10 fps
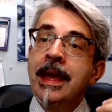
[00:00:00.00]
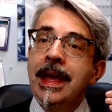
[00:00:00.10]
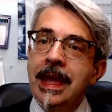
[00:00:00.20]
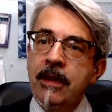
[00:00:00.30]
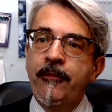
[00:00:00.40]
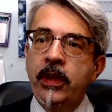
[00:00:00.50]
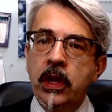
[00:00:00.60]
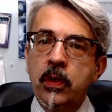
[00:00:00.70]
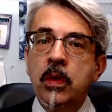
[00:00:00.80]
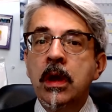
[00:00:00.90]
If
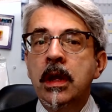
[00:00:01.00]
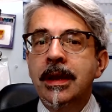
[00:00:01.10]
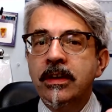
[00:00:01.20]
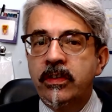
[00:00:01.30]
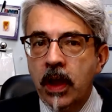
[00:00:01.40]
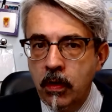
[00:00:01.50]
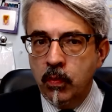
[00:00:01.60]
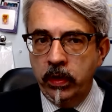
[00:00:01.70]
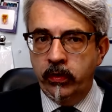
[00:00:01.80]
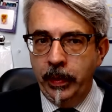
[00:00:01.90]
you don't
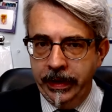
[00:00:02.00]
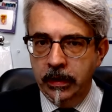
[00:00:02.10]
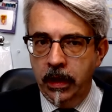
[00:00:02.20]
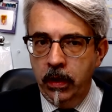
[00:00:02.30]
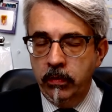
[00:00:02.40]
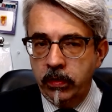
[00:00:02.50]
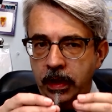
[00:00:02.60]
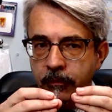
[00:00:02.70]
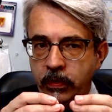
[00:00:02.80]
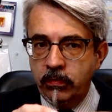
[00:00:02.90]
want to eager load,
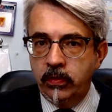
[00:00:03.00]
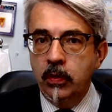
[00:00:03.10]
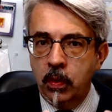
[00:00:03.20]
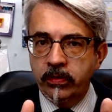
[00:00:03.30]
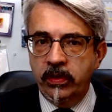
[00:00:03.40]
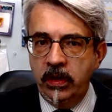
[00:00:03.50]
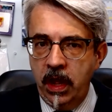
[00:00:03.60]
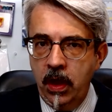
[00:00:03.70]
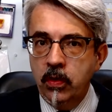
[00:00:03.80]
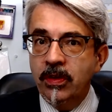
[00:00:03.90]
if you do want to
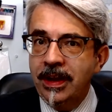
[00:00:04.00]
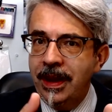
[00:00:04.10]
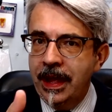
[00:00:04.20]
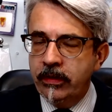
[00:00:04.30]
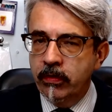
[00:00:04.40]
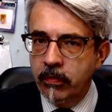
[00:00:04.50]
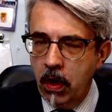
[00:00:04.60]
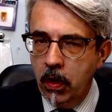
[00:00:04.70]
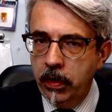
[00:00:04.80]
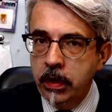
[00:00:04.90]
load later
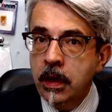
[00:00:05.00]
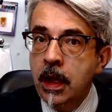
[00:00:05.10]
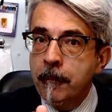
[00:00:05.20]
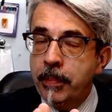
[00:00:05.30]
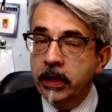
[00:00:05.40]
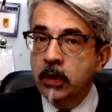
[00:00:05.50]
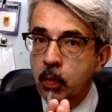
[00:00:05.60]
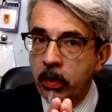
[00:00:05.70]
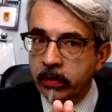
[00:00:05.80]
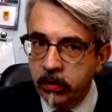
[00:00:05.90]
on, but you
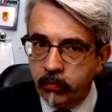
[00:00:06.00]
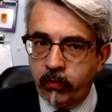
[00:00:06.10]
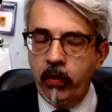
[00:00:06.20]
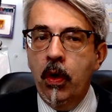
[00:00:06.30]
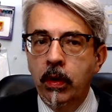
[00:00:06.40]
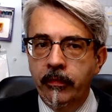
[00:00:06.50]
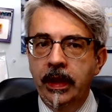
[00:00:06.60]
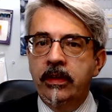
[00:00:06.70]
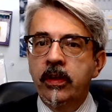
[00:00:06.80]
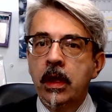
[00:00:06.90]
want control of
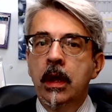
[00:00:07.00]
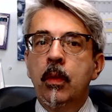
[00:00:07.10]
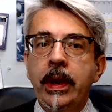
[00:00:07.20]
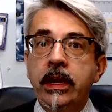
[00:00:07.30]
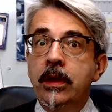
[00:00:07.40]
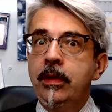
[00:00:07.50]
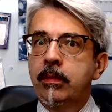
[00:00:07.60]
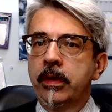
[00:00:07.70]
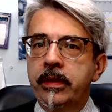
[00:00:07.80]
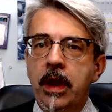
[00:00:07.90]
it, we use
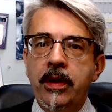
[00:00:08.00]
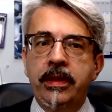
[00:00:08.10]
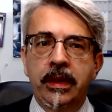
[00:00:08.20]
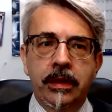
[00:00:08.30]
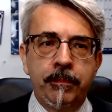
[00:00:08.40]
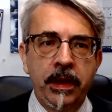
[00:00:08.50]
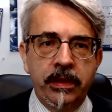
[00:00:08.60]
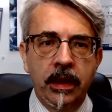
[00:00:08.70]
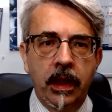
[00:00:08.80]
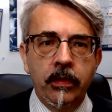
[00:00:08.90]
what's known as
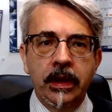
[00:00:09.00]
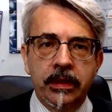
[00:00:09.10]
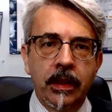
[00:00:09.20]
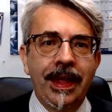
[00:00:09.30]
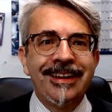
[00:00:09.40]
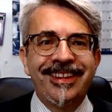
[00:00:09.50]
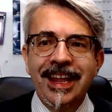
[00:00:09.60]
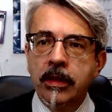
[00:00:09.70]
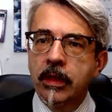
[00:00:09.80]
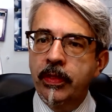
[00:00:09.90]
explicit loading. So that's the
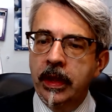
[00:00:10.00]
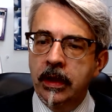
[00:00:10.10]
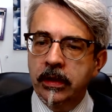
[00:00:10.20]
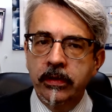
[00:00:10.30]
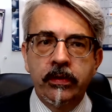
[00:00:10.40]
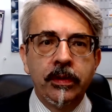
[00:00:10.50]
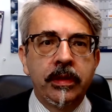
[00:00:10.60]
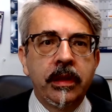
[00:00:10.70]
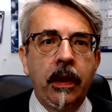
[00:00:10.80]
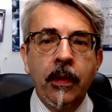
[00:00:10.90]
other thing I can do. So